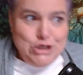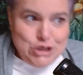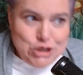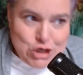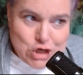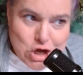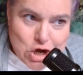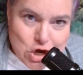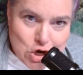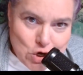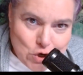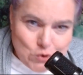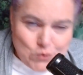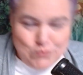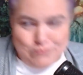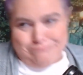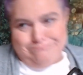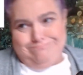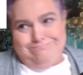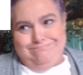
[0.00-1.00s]
No,
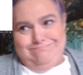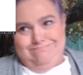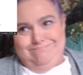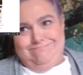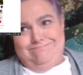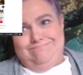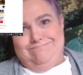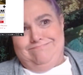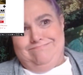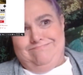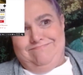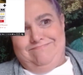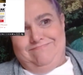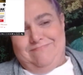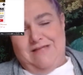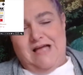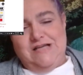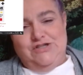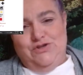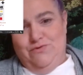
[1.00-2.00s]

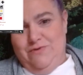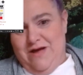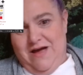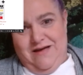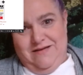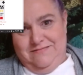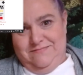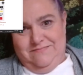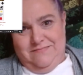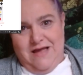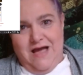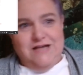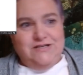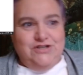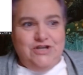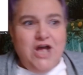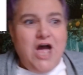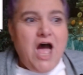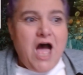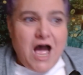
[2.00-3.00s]
I do not.
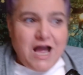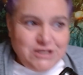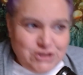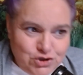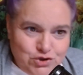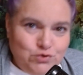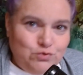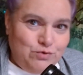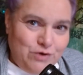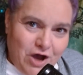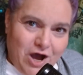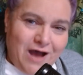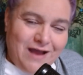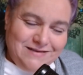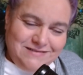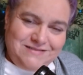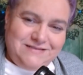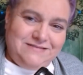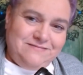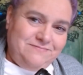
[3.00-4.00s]
I do not.
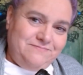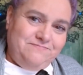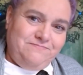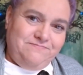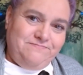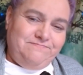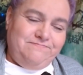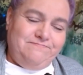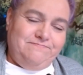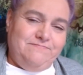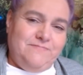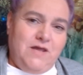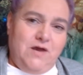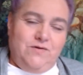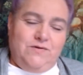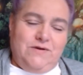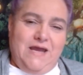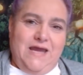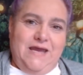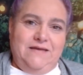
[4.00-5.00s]

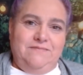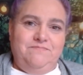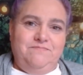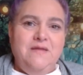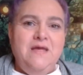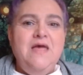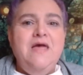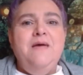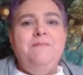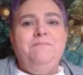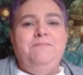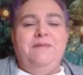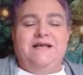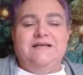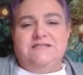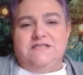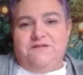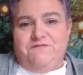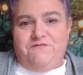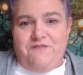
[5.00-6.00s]
Okay?
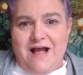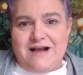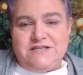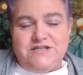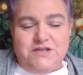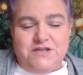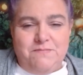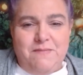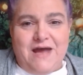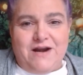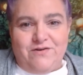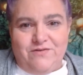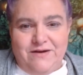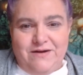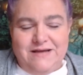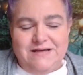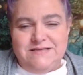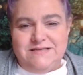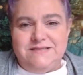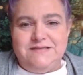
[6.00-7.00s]
Because the fact of the matter
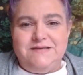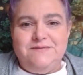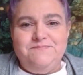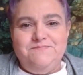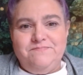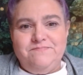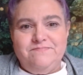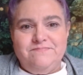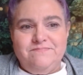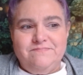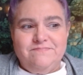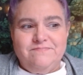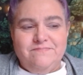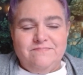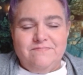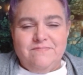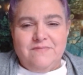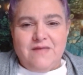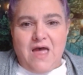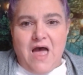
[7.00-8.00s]
is,
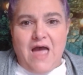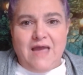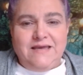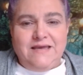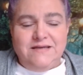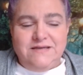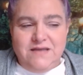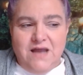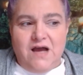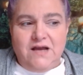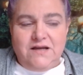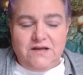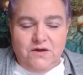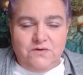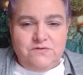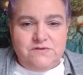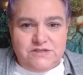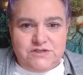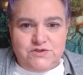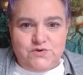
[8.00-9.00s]
I could not go to
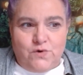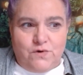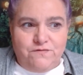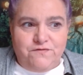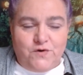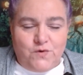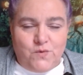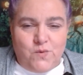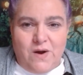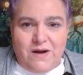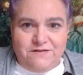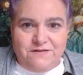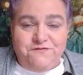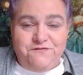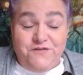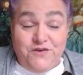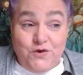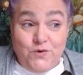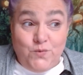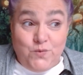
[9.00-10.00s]
the store for quite a
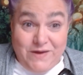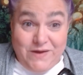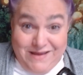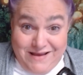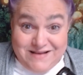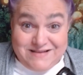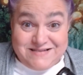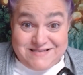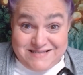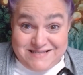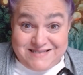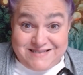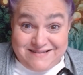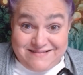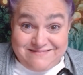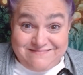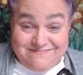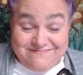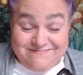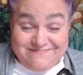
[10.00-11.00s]
few weeks.
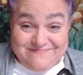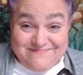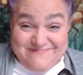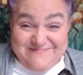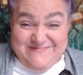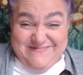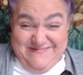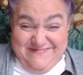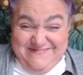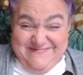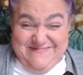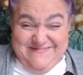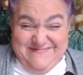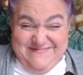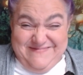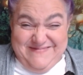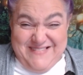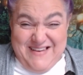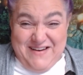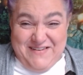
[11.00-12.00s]

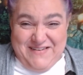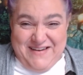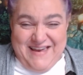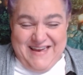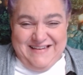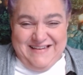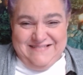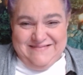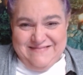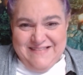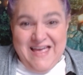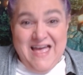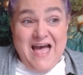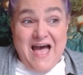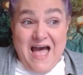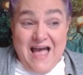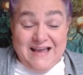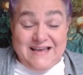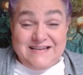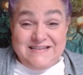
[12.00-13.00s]
Okay?
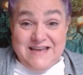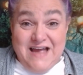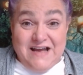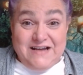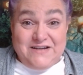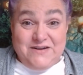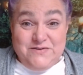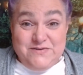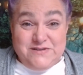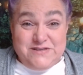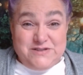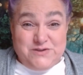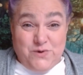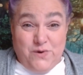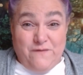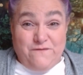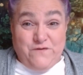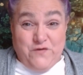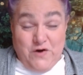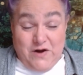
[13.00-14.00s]
I could not go to the
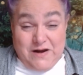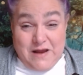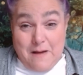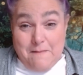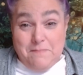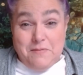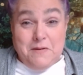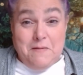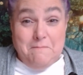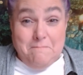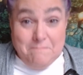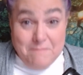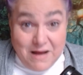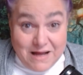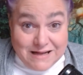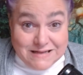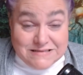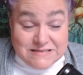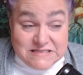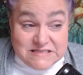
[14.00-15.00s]
store for a couple of
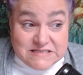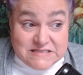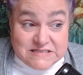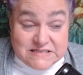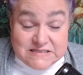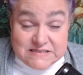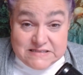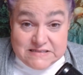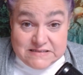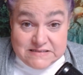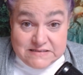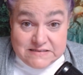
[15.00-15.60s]
months.